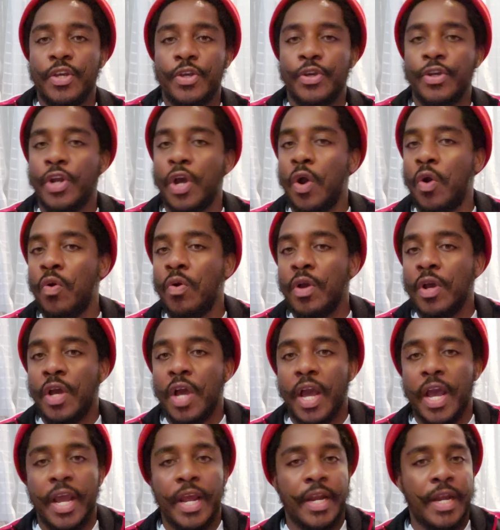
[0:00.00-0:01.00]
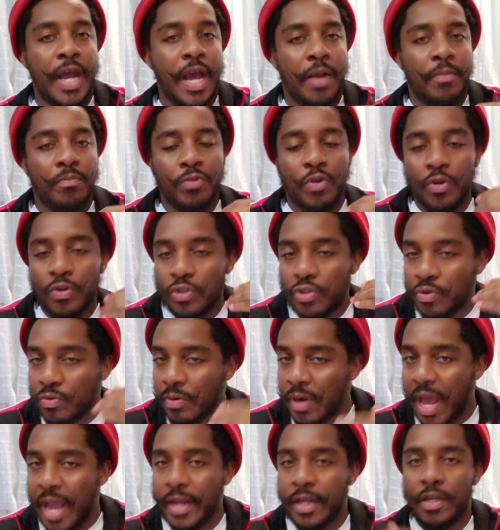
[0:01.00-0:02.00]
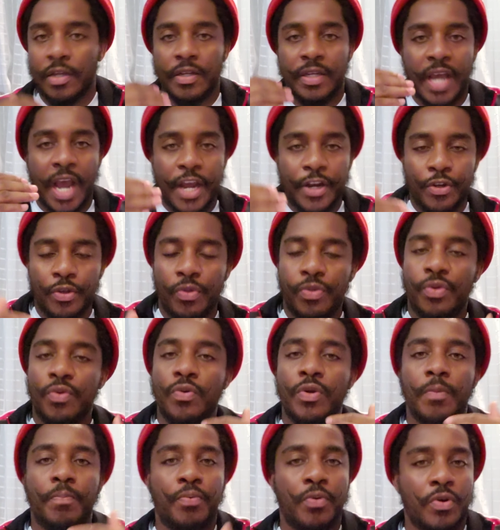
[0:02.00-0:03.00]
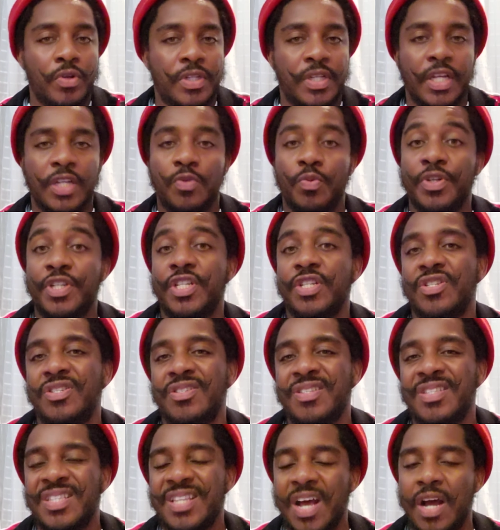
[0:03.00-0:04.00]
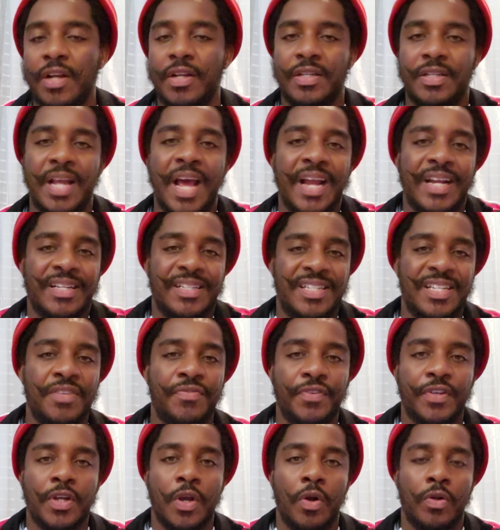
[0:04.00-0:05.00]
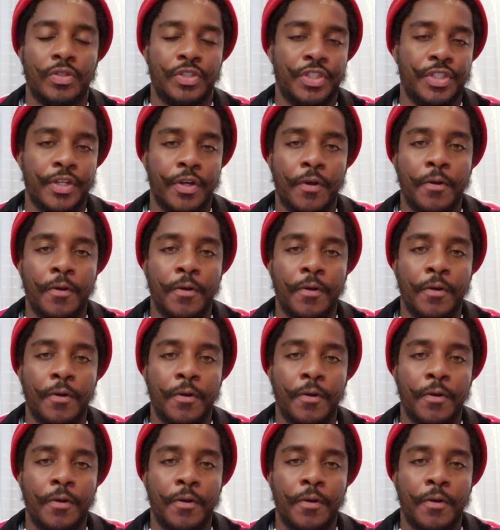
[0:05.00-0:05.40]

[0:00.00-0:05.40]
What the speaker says: and I'm going to like guide you through the process, which is not that difficult,